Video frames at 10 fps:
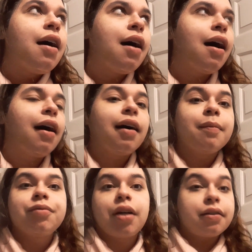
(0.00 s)

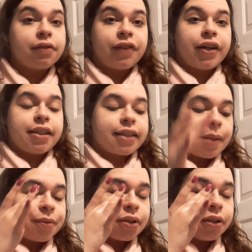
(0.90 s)
So I was very
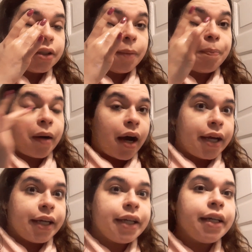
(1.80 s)
skeptical to buy
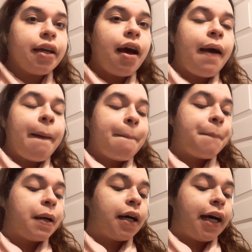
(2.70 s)
it.
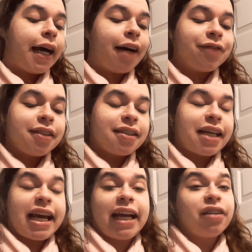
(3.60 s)
But I have to
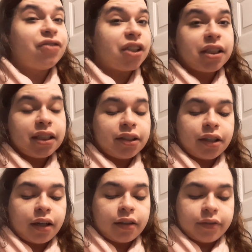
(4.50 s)
say I really
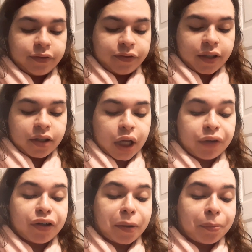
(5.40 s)
love a lot
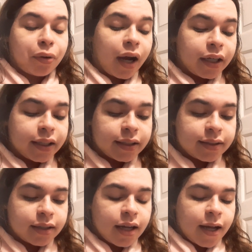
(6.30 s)
of her products.